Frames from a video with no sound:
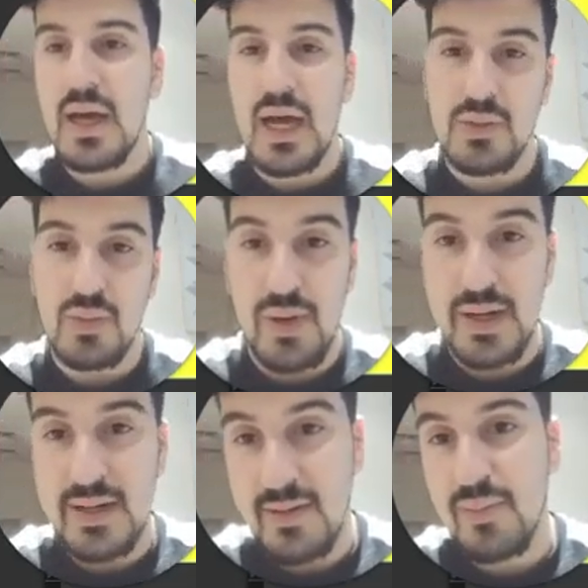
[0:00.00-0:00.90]
as we read
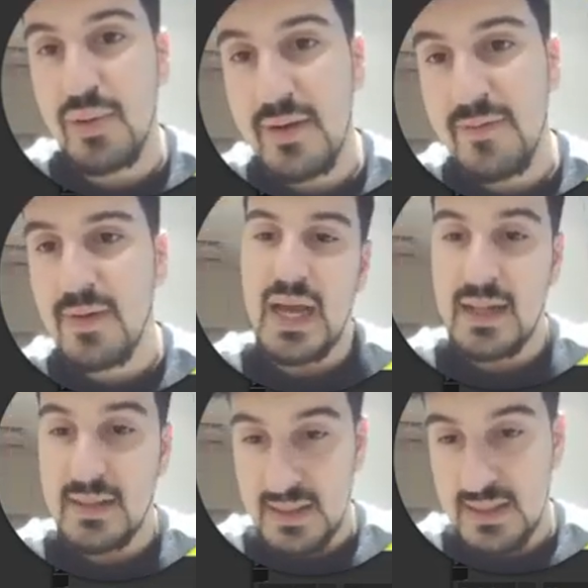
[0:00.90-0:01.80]
in the brief,
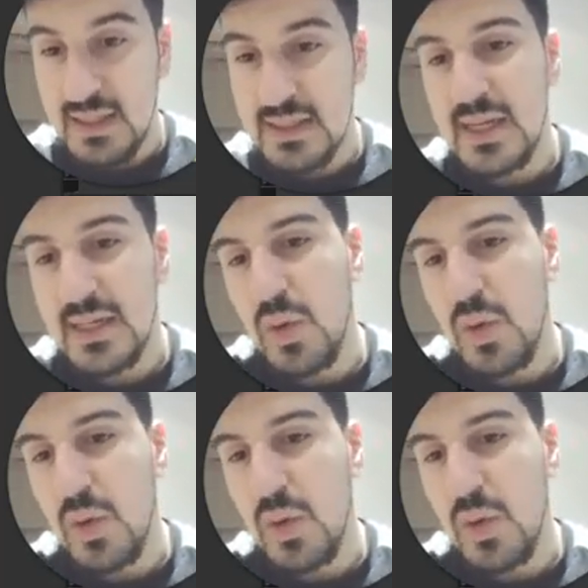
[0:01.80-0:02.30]
and this has